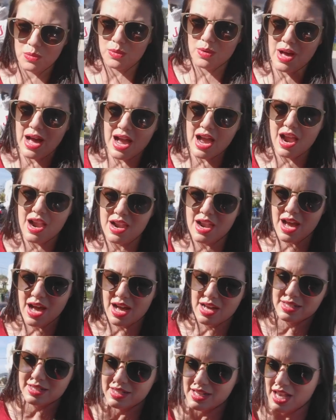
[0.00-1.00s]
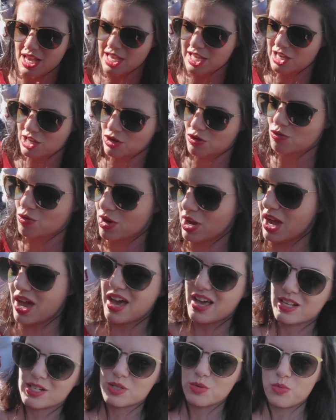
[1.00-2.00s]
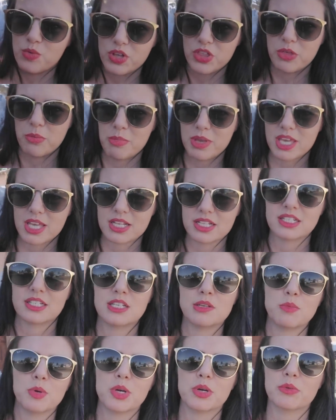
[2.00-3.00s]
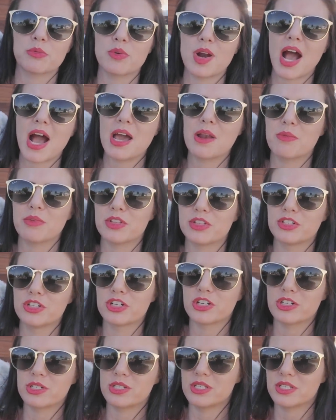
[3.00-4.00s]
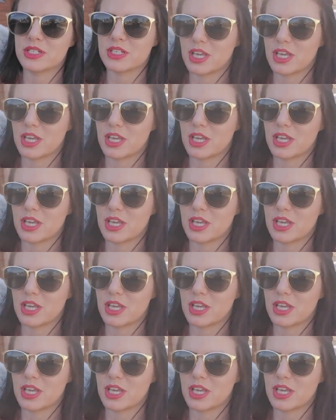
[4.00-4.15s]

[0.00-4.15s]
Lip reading: why not take you guys with me and see what a ride with Jersey is